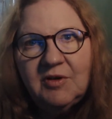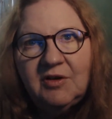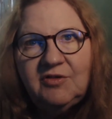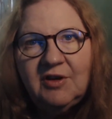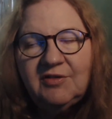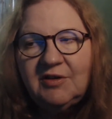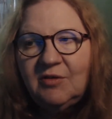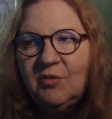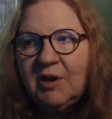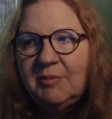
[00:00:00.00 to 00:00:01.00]

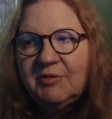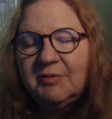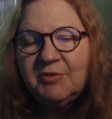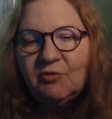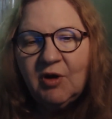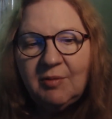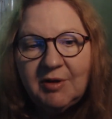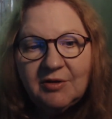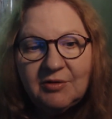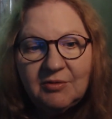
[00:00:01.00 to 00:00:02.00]
adjusting what I'm
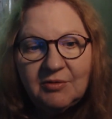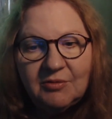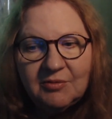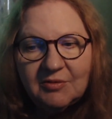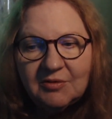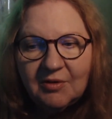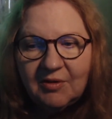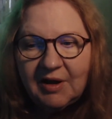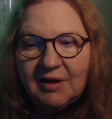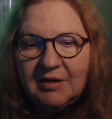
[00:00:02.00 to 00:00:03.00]
subscribing to so
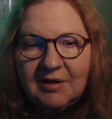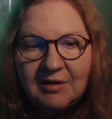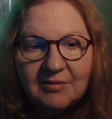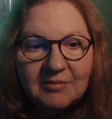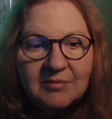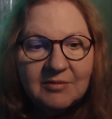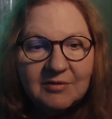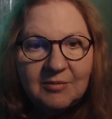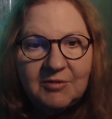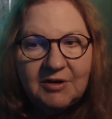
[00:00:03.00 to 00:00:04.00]
I can get
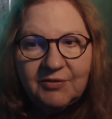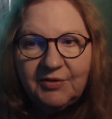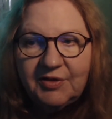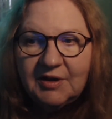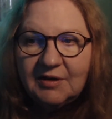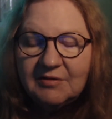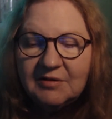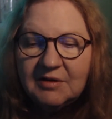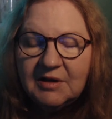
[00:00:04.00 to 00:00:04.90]
some different things.